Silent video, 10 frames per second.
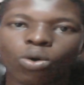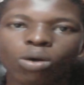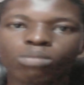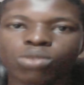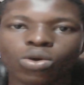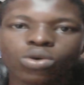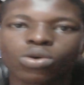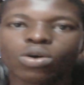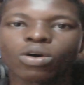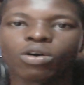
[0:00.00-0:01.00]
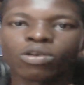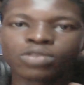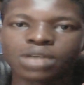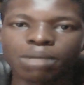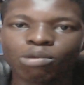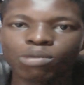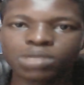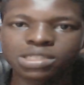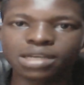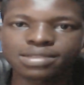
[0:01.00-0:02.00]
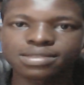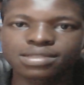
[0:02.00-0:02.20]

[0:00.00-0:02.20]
blog of their publishers.